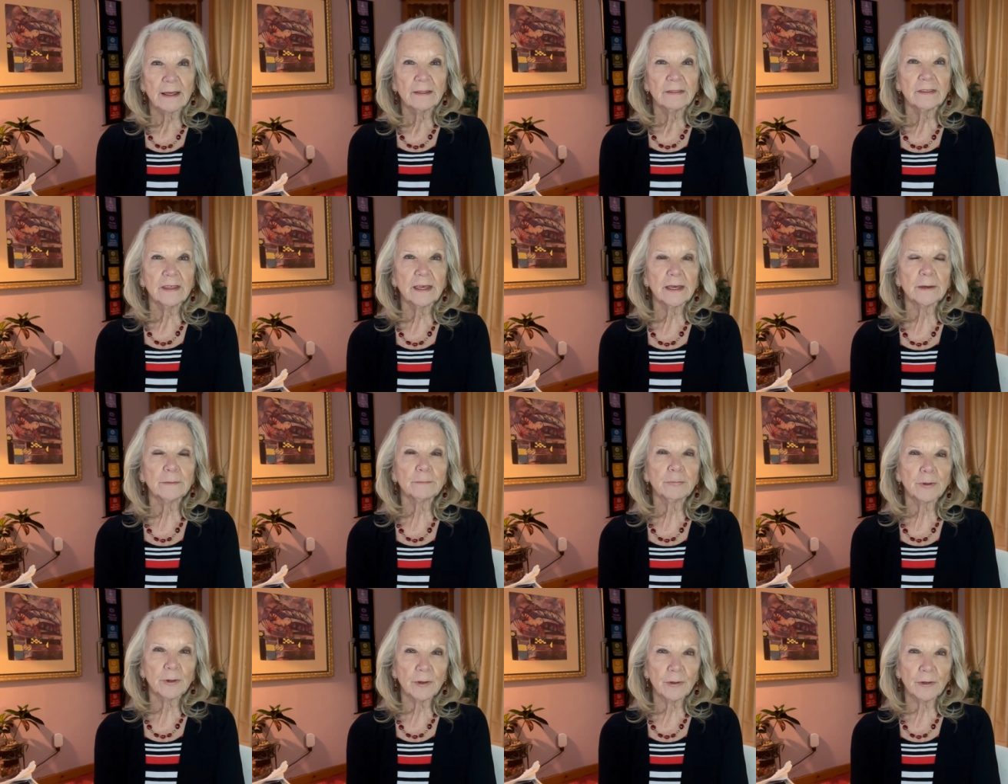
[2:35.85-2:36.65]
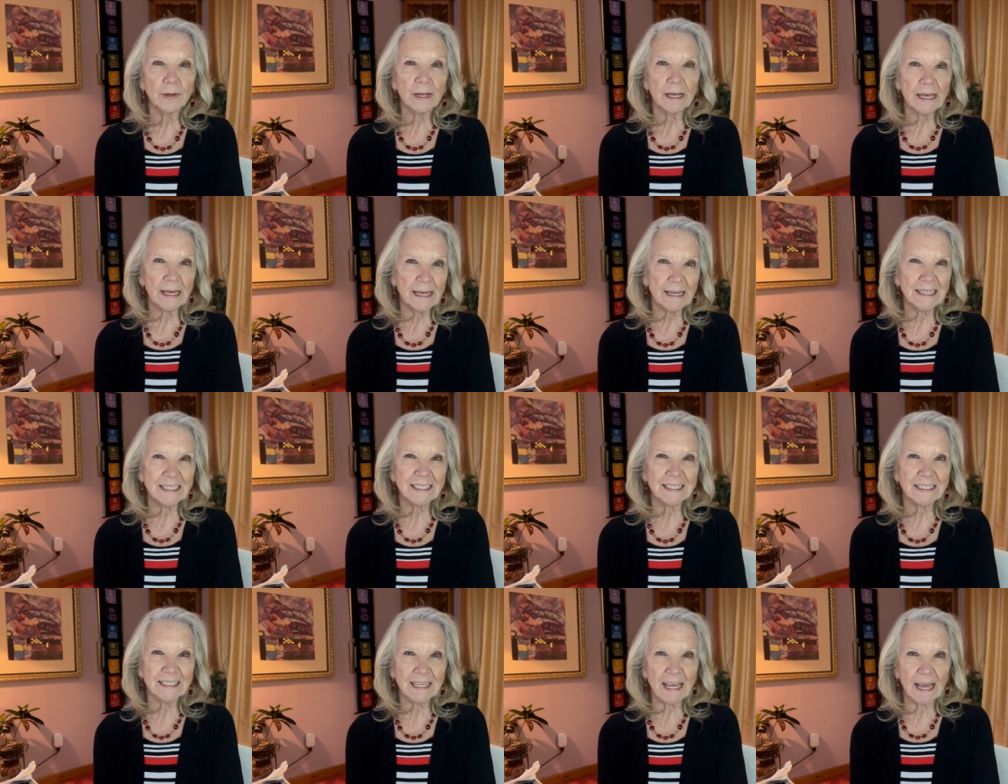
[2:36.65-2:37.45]
the employee
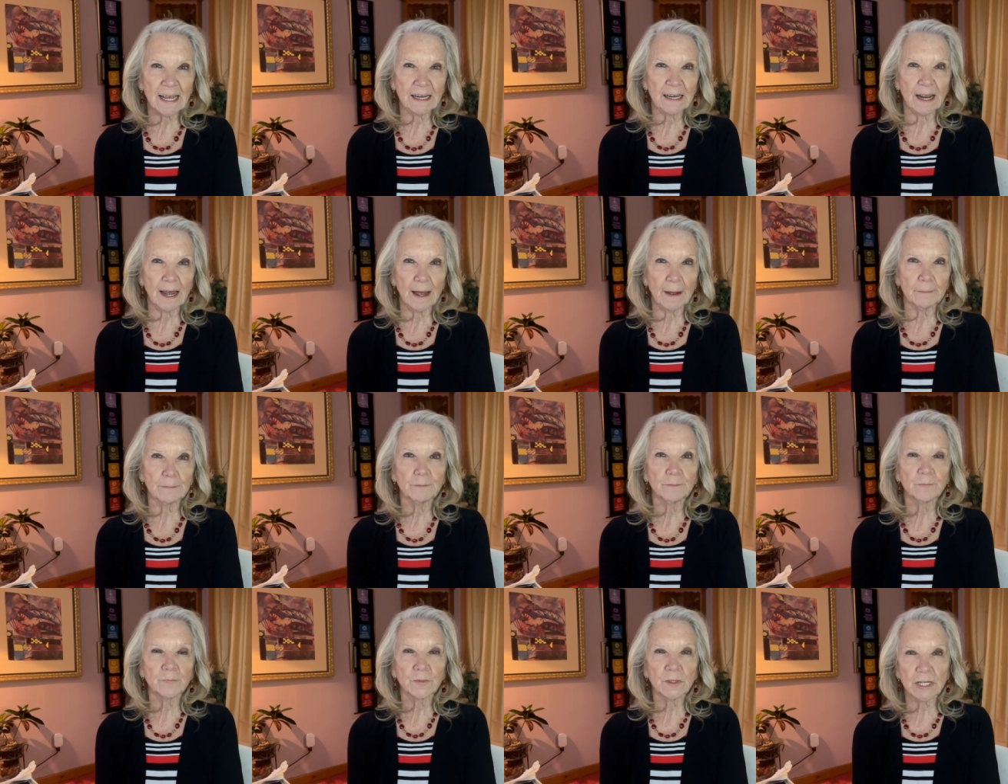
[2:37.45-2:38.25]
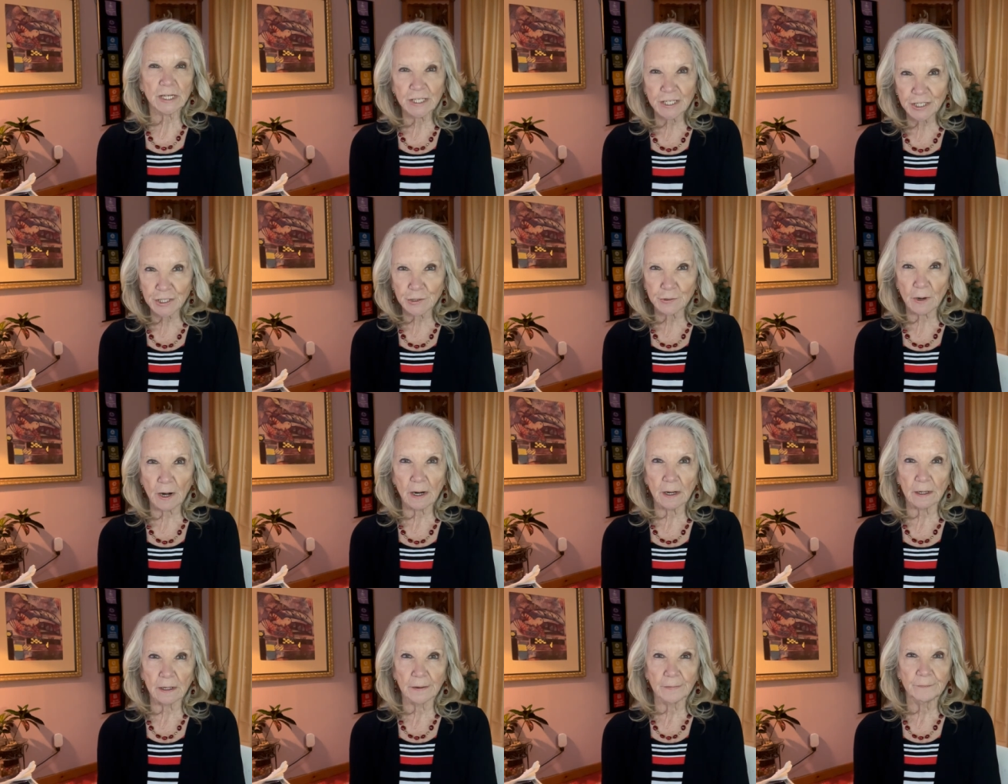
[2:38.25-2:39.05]
is set up to
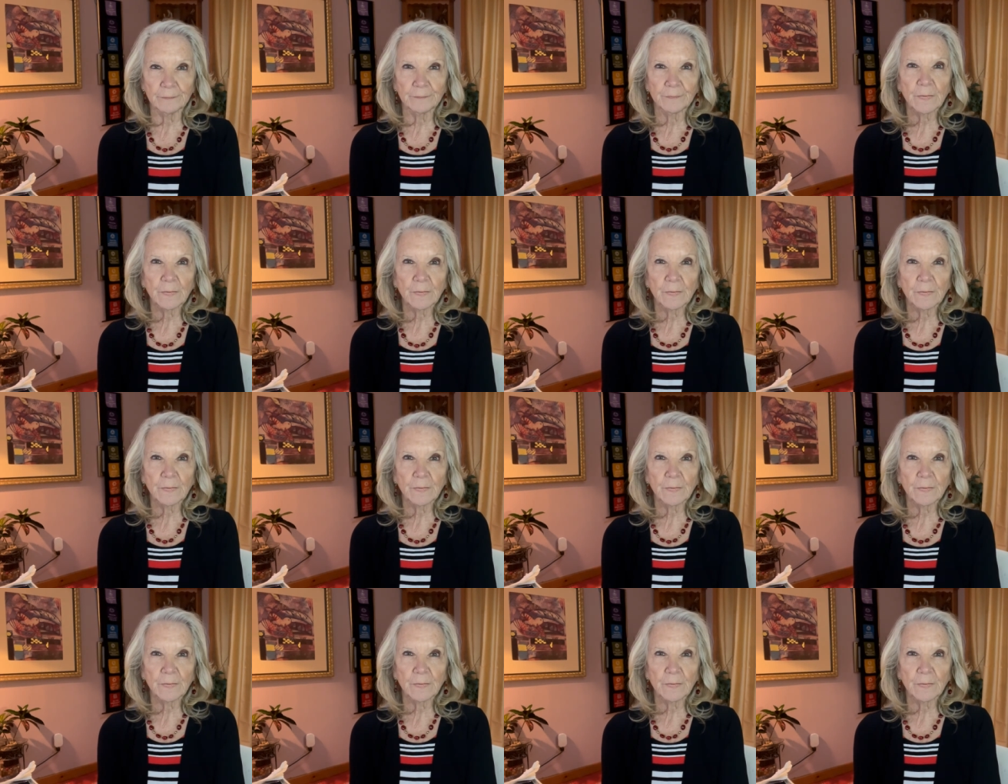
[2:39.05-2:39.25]
struggle,